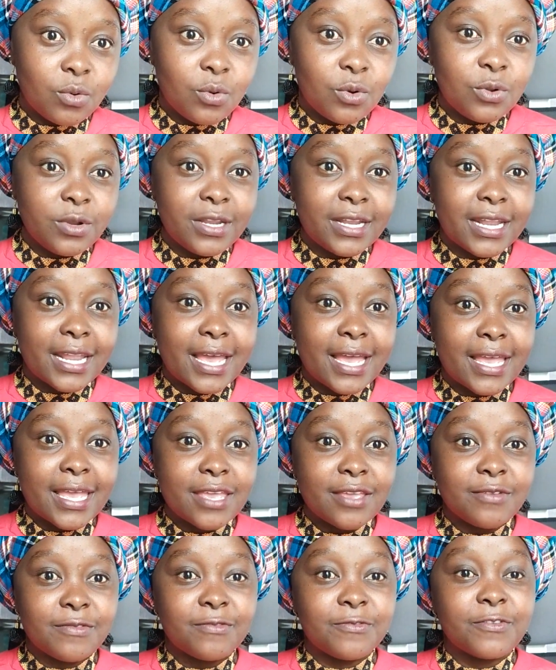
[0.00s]
own
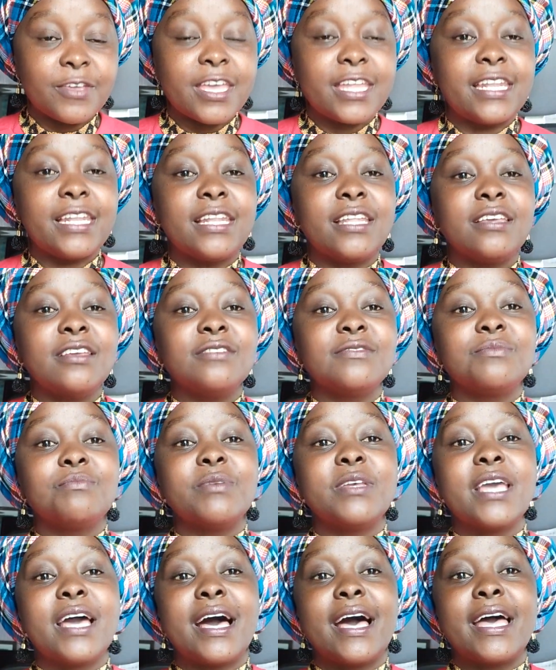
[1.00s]
life and leaves
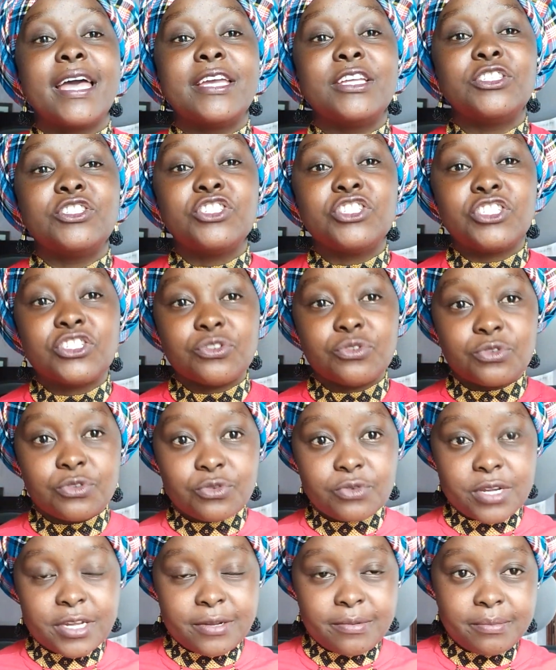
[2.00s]
behind
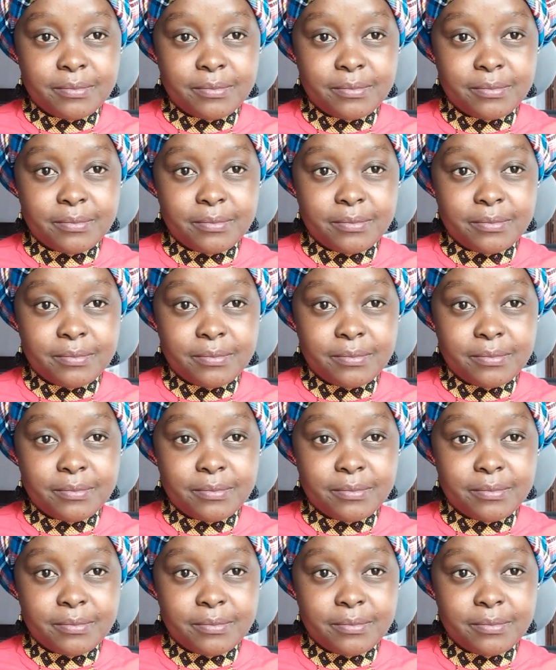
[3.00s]
children,